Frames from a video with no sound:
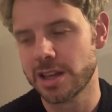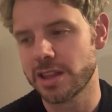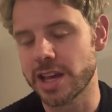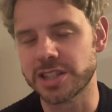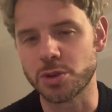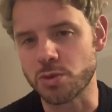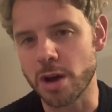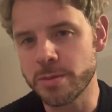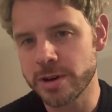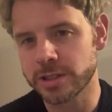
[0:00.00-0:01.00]
there's the
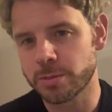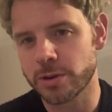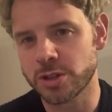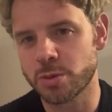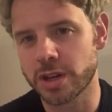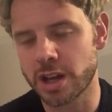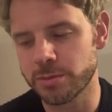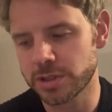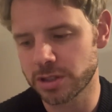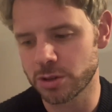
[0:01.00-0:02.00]
rub, I suppose, when it
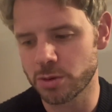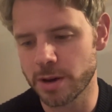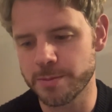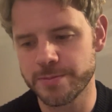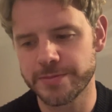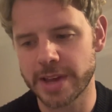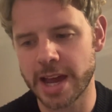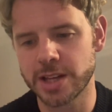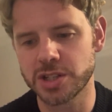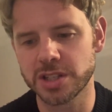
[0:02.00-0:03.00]
comes to
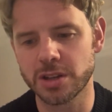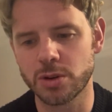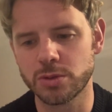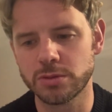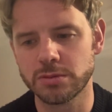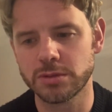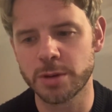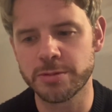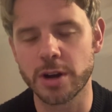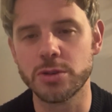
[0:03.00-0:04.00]
Ange's whole
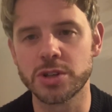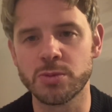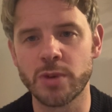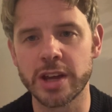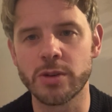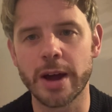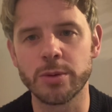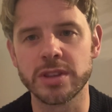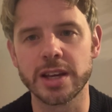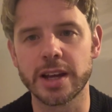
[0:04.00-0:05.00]
approach and where you're at
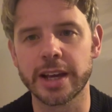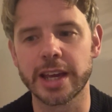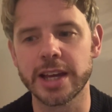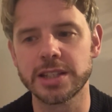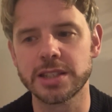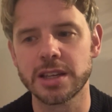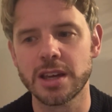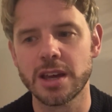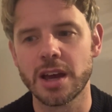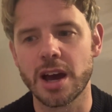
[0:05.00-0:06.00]
with it, I guess.
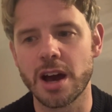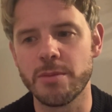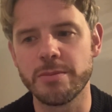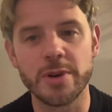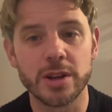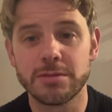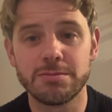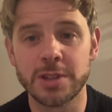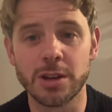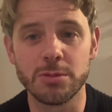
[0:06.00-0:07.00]
But,
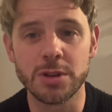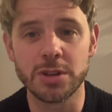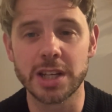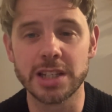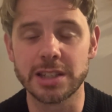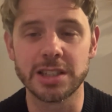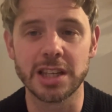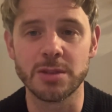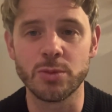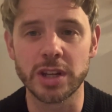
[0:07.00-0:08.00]
you could easily
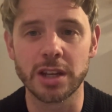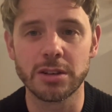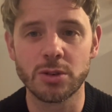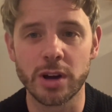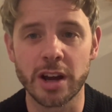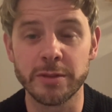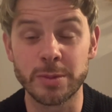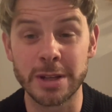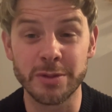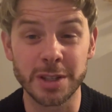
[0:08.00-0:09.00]
see them winning quite
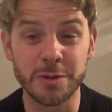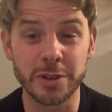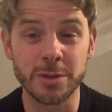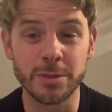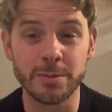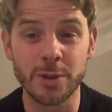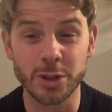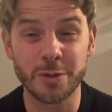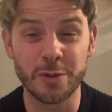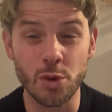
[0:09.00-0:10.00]
comfortably. Obviously, Fulham
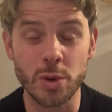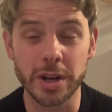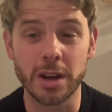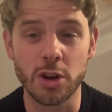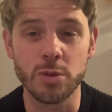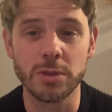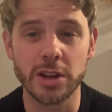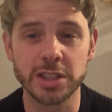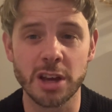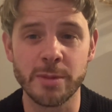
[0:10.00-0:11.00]
lost 4-1 at home
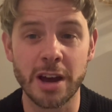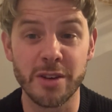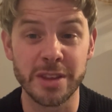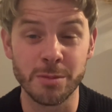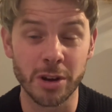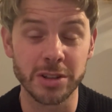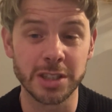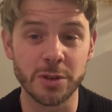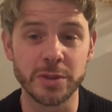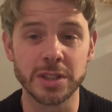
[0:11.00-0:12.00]
last time out. I think Marco
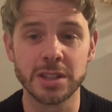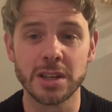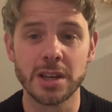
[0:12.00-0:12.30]
Silva's